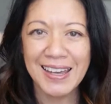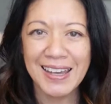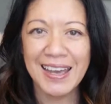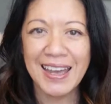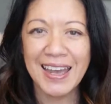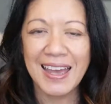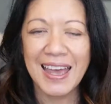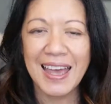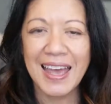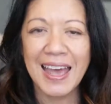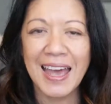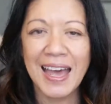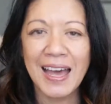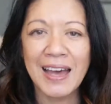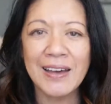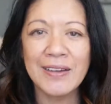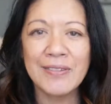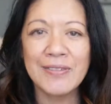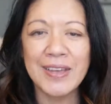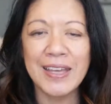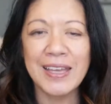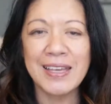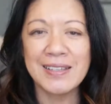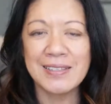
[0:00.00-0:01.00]

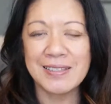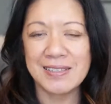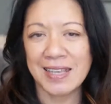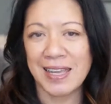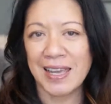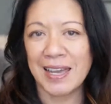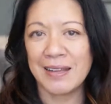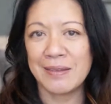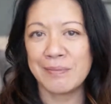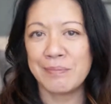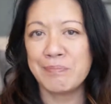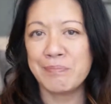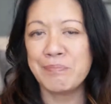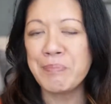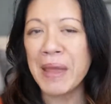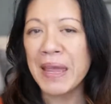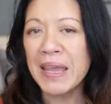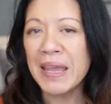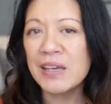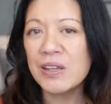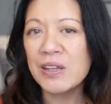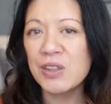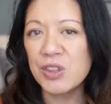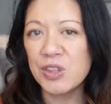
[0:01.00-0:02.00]
Have a stand,
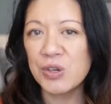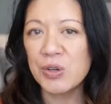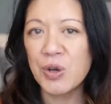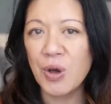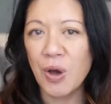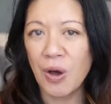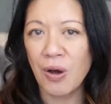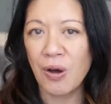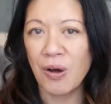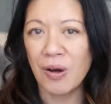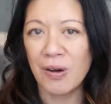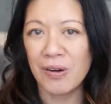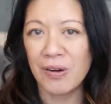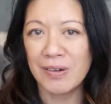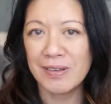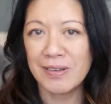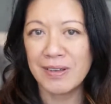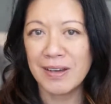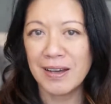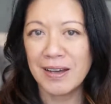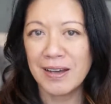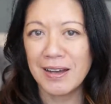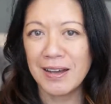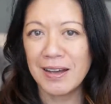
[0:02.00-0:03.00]
make the call.
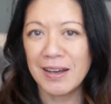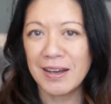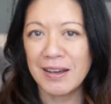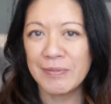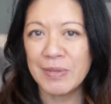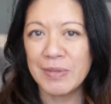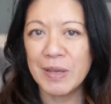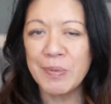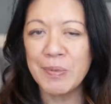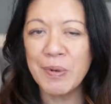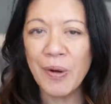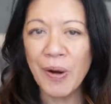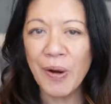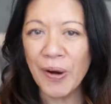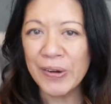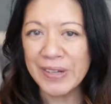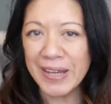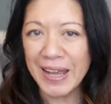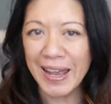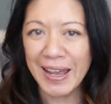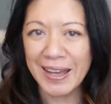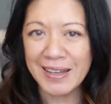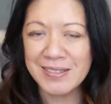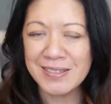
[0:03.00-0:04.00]
People
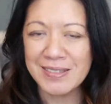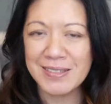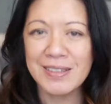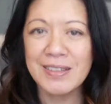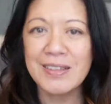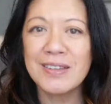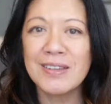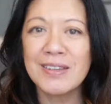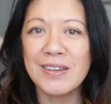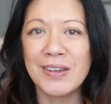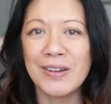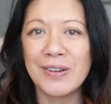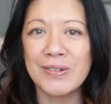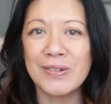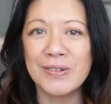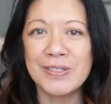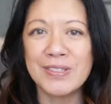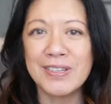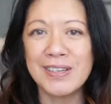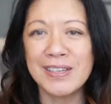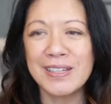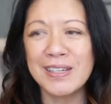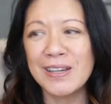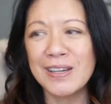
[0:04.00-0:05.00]
aren't asking you
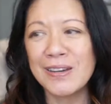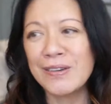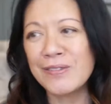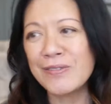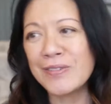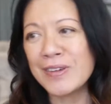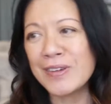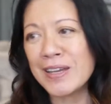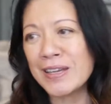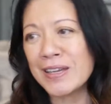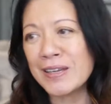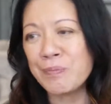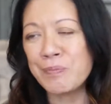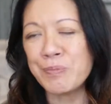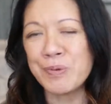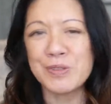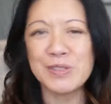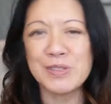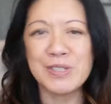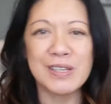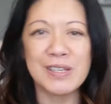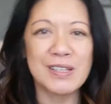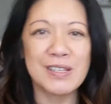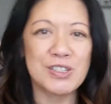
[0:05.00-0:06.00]
to give a
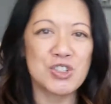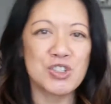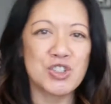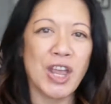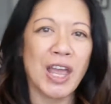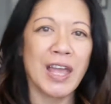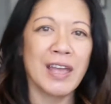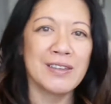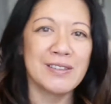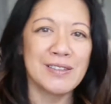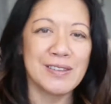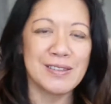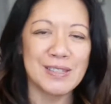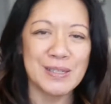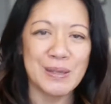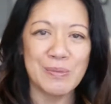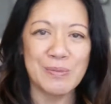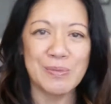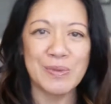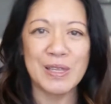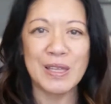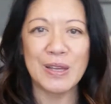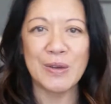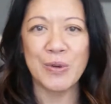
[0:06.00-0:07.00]
percentage chance that
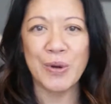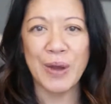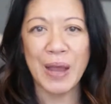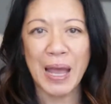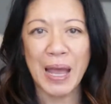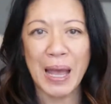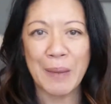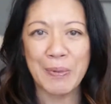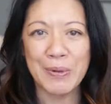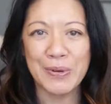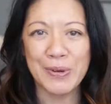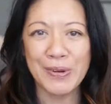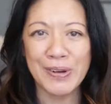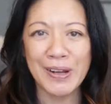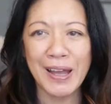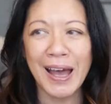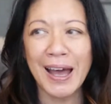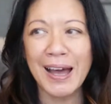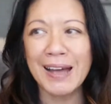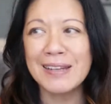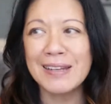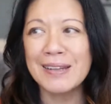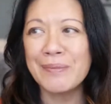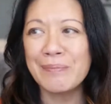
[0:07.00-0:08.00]
something will happen or
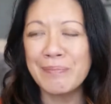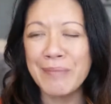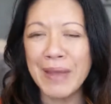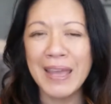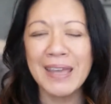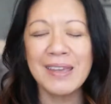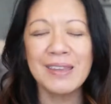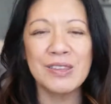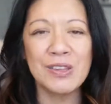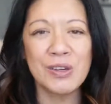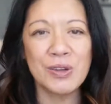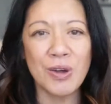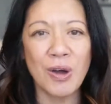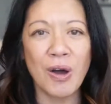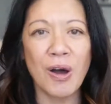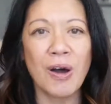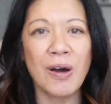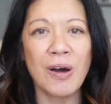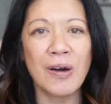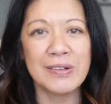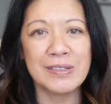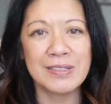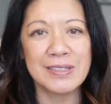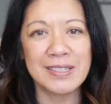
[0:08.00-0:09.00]
not. Make the
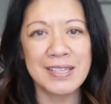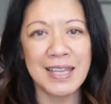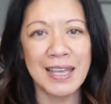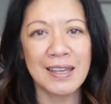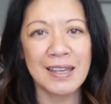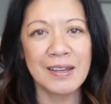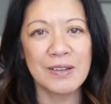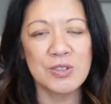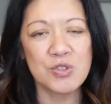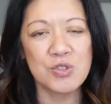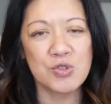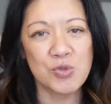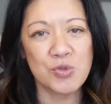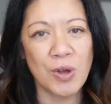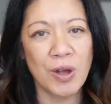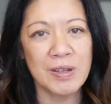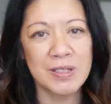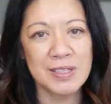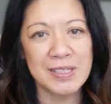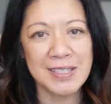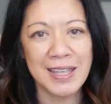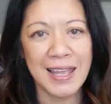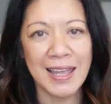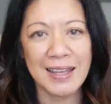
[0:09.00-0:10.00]
call, take a
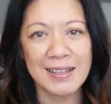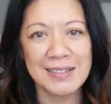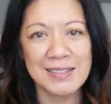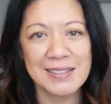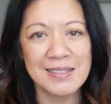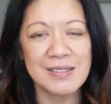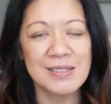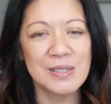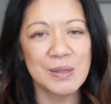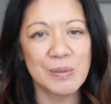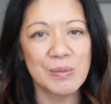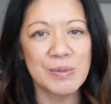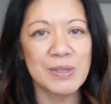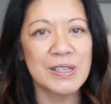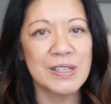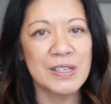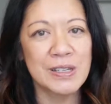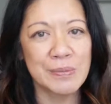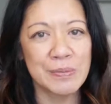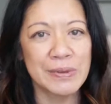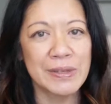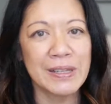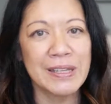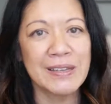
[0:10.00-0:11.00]
strong stance in something
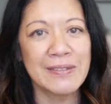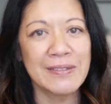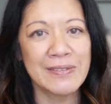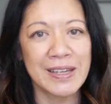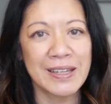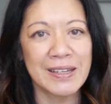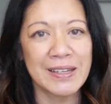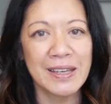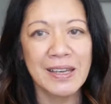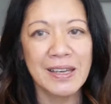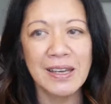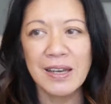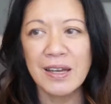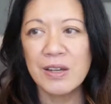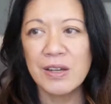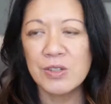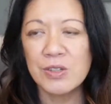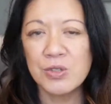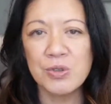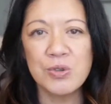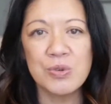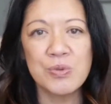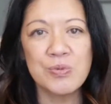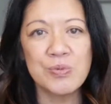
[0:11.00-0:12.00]
you believe in.
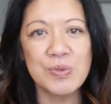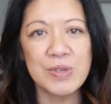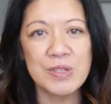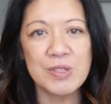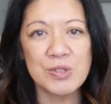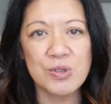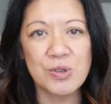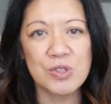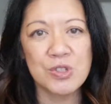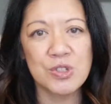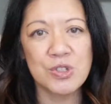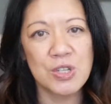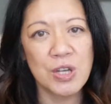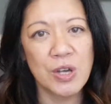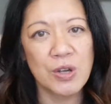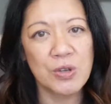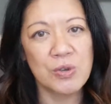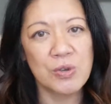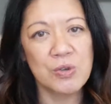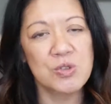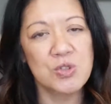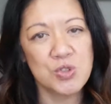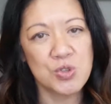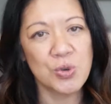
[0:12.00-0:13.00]
Do the research until
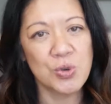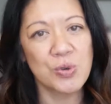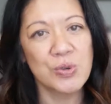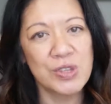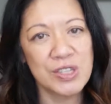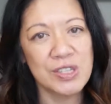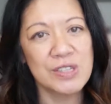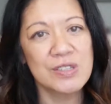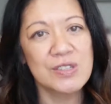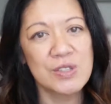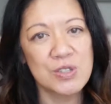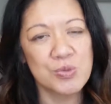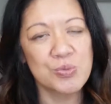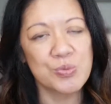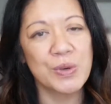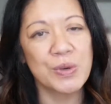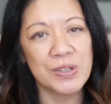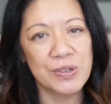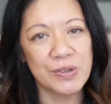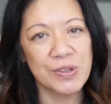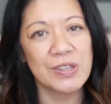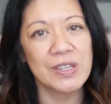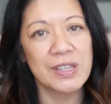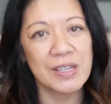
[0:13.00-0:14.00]
you're sure this is
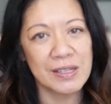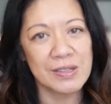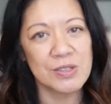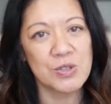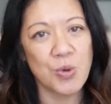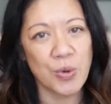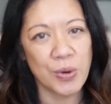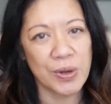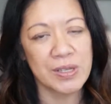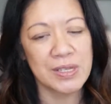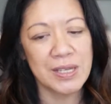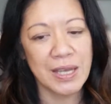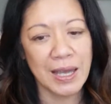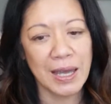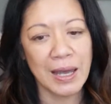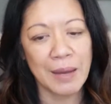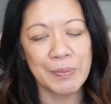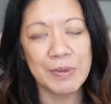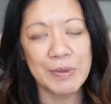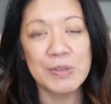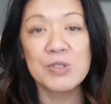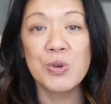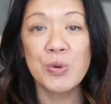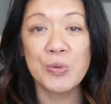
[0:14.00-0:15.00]
what you think is going to
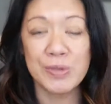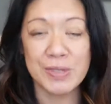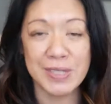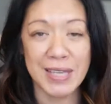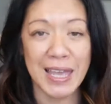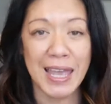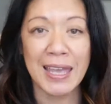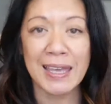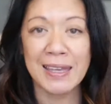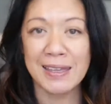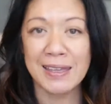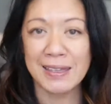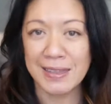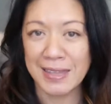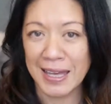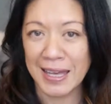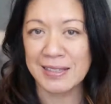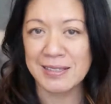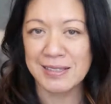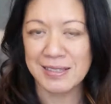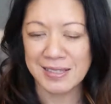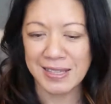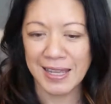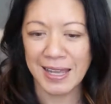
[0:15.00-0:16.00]
happen. So take
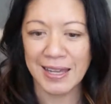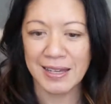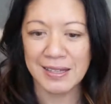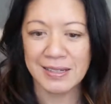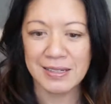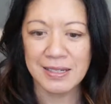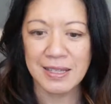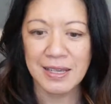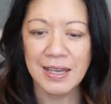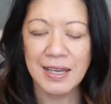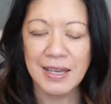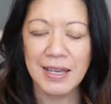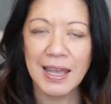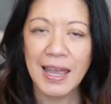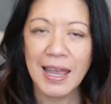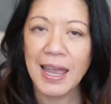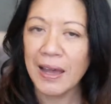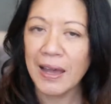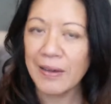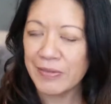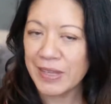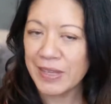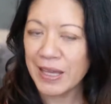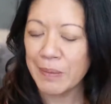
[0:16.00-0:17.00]
that stand,
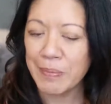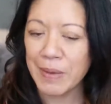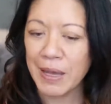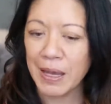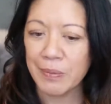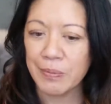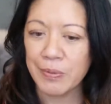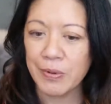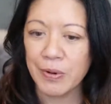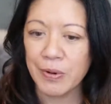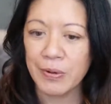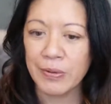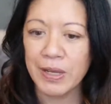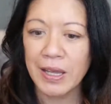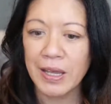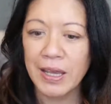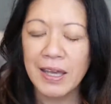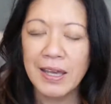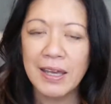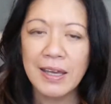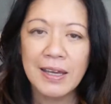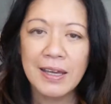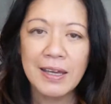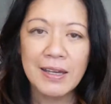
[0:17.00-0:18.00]
have that background.
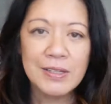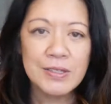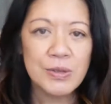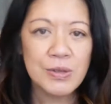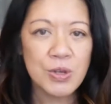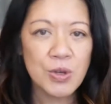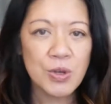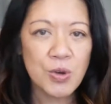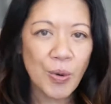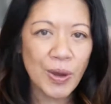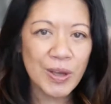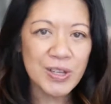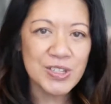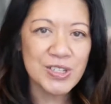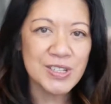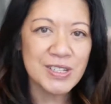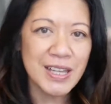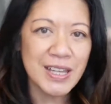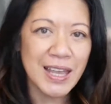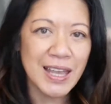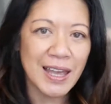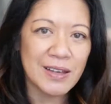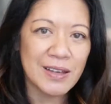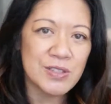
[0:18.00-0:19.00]
So the question
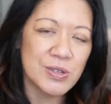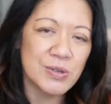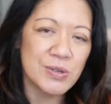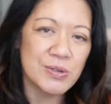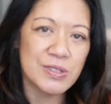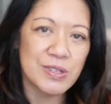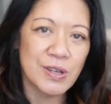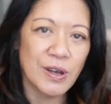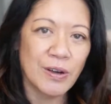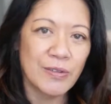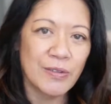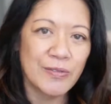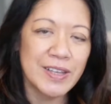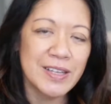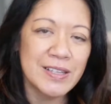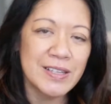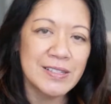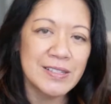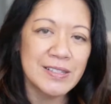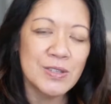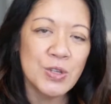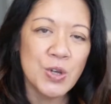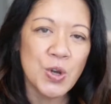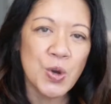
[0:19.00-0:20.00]
to ask yourself
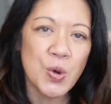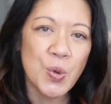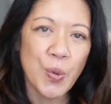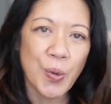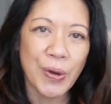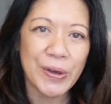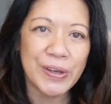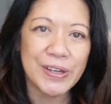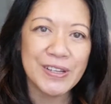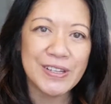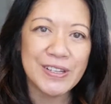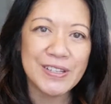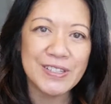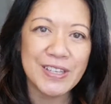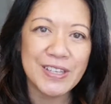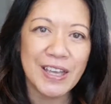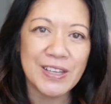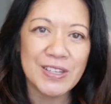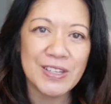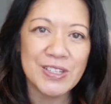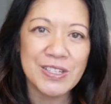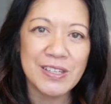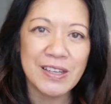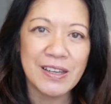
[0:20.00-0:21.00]
is, in your
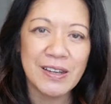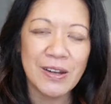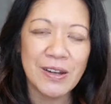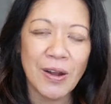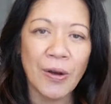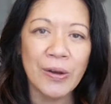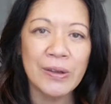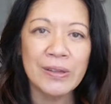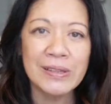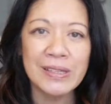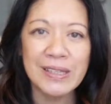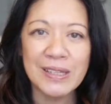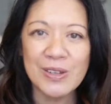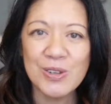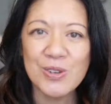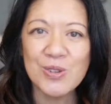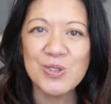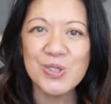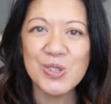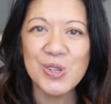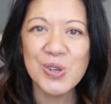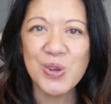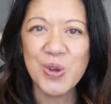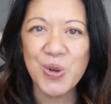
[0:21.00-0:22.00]
organization, are
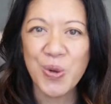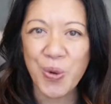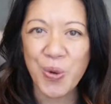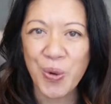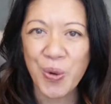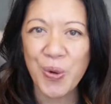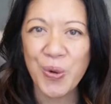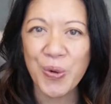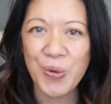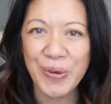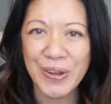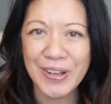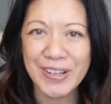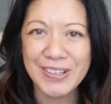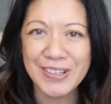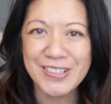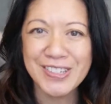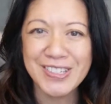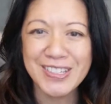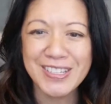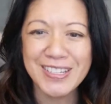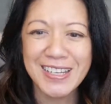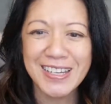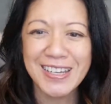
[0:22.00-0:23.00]
leaders
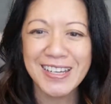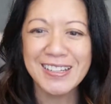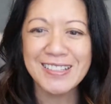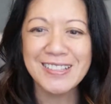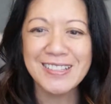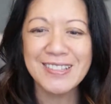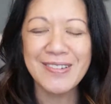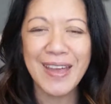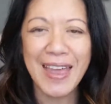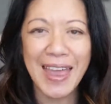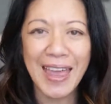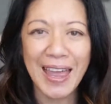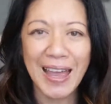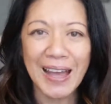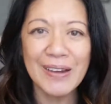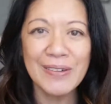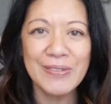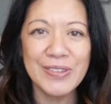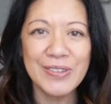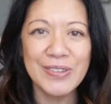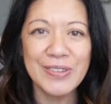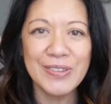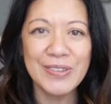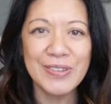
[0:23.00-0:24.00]
encouraged to
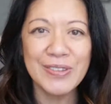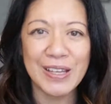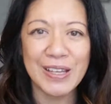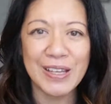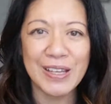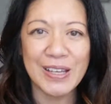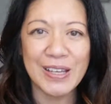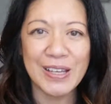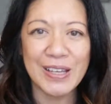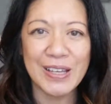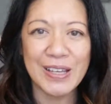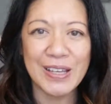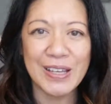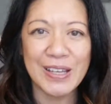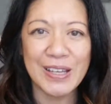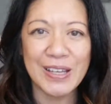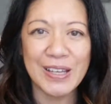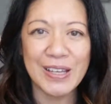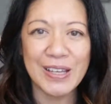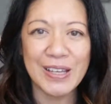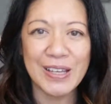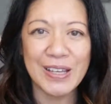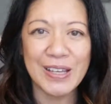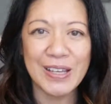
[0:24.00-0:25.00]
have that strong point of
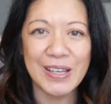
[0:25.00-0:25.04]
view?